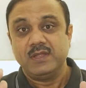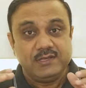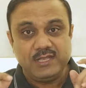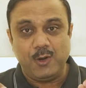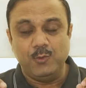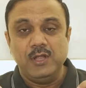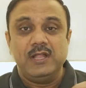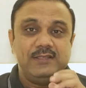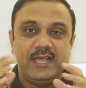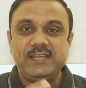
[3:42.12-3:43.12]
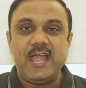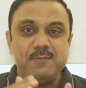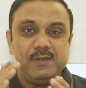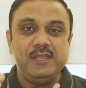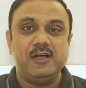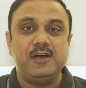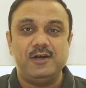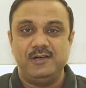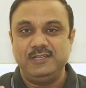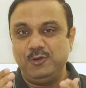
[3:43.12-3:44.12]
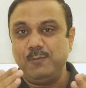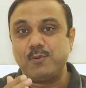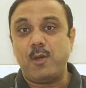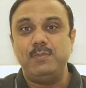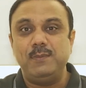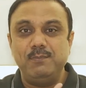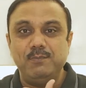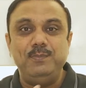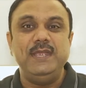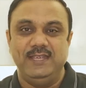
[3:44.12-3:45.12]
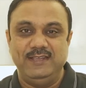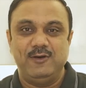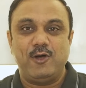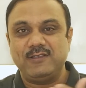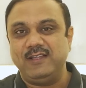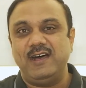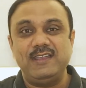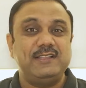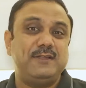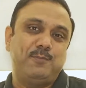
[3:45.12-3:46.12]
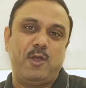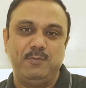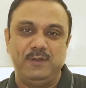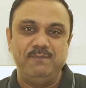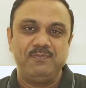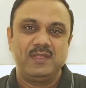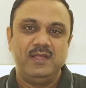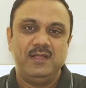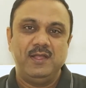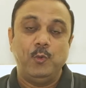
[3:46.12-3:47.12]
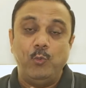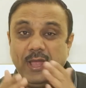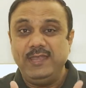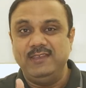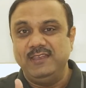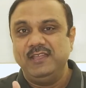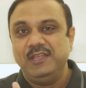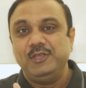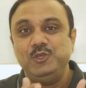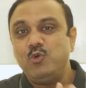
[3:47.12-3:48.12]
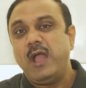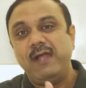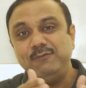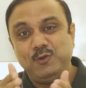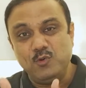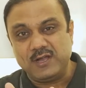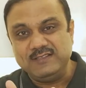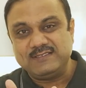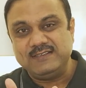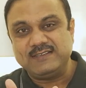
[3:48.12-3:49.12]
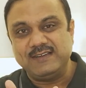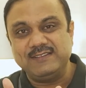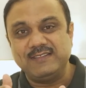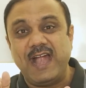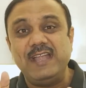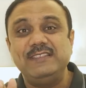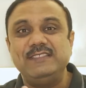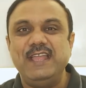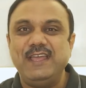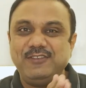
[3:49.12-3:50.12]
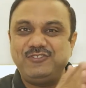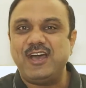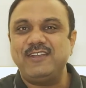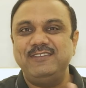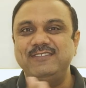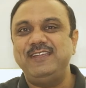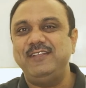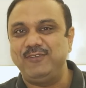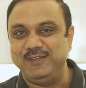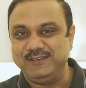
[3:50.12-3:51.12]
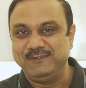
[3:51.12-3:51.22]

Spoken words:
Now, there can be a, you know, problem B or another problem when you have two consultants and their charges are different.